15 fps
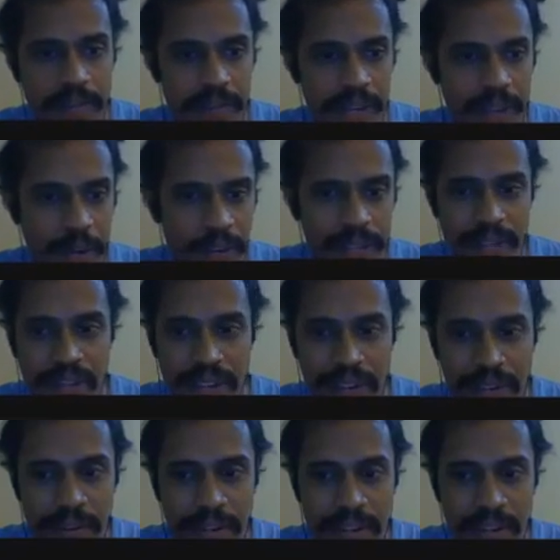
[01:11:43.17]
we'll go, sir.
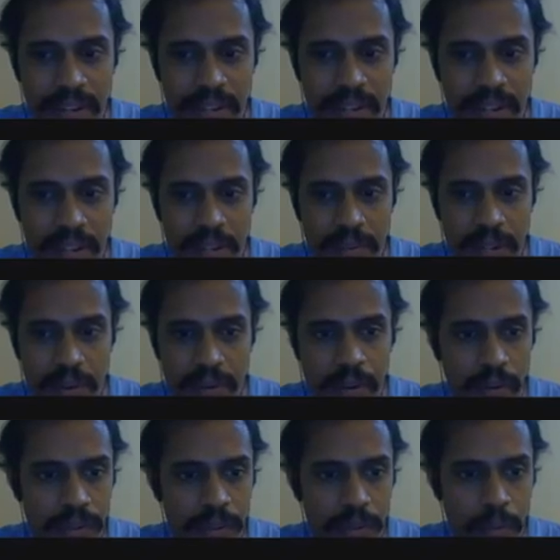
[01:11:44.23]
We'll
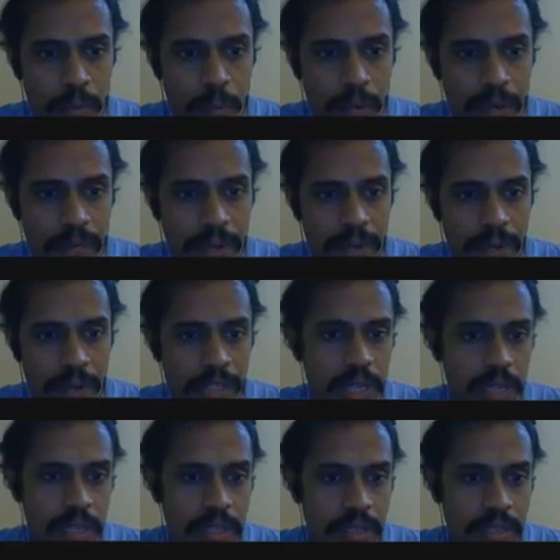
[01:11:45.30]
go for the movement video,
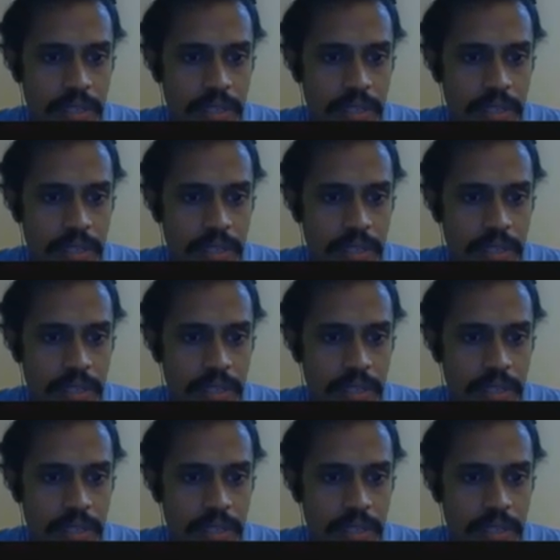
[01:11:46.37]
sir.